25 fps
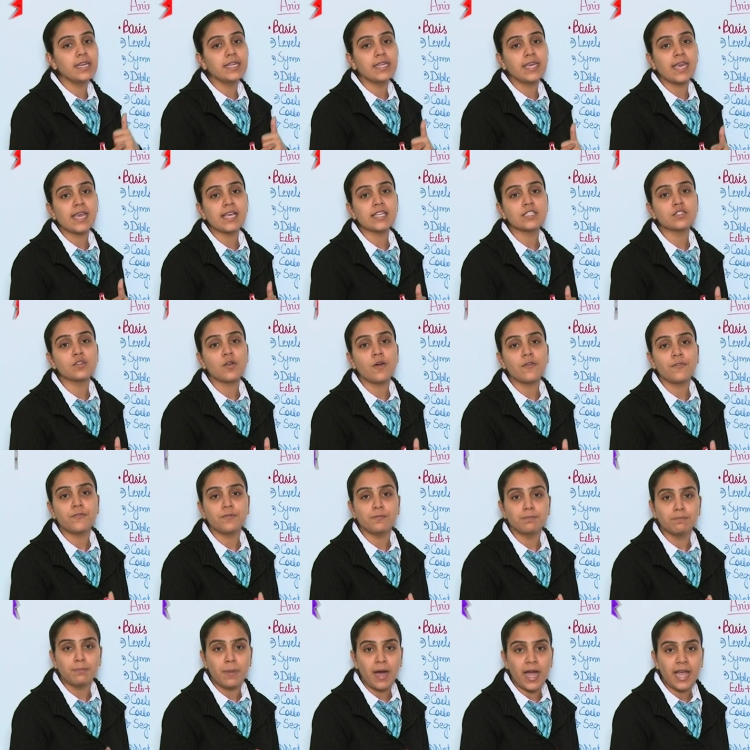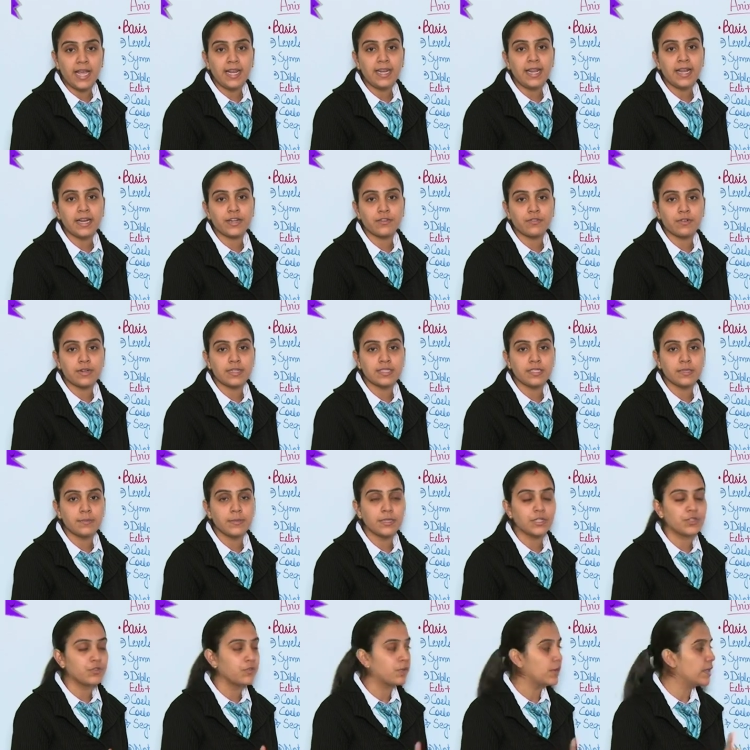in case of bilateral
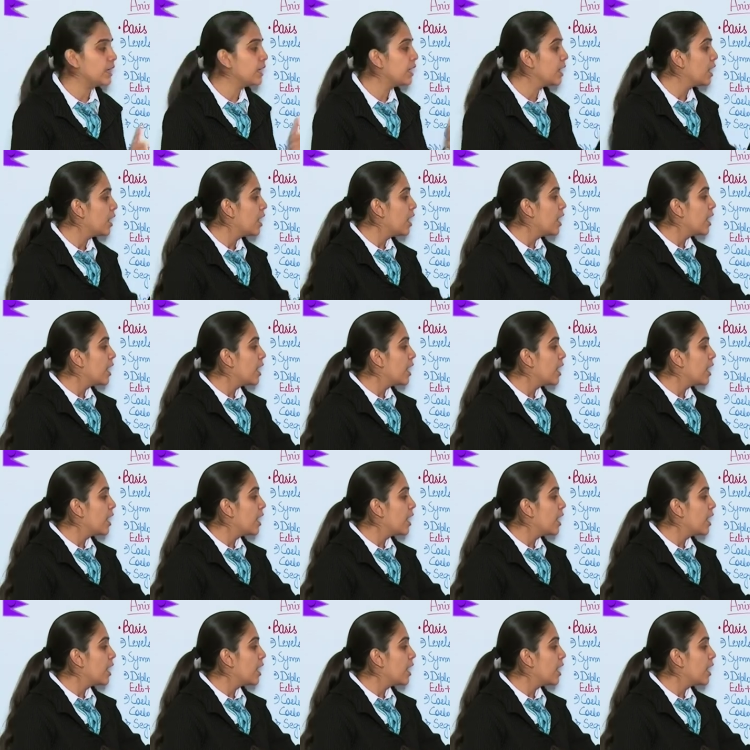symmetry,